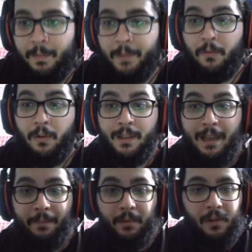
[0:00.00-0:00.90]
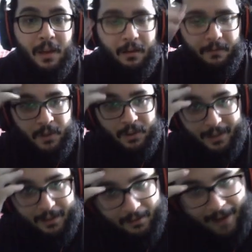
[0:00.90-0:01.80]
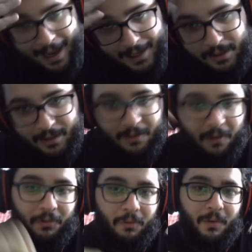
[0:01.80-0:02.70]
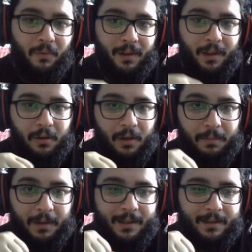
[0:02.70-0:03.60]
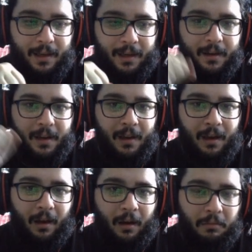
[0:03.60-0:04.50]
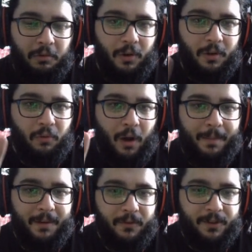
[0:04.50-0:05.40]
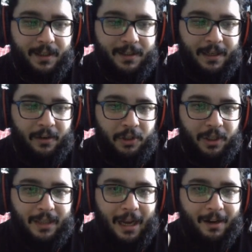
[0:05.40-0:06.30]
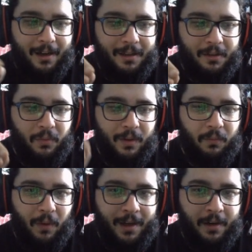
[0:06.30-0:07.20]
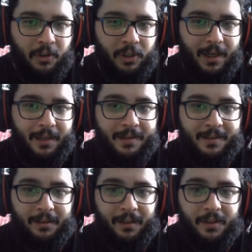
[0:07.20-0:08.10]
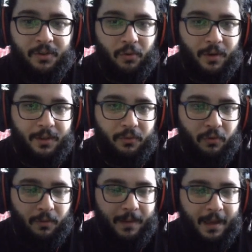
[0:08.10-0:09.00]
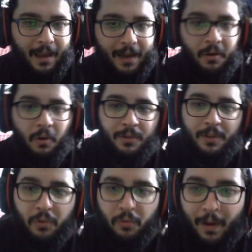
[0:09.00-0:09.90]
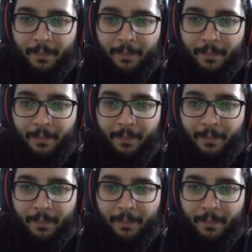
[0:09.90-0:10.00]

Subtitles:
But for example, Vigilator Edge is going to be really good because like you could drop it for 6 energy, target it with 1 energy, it instantly destroys a troop and goes into drop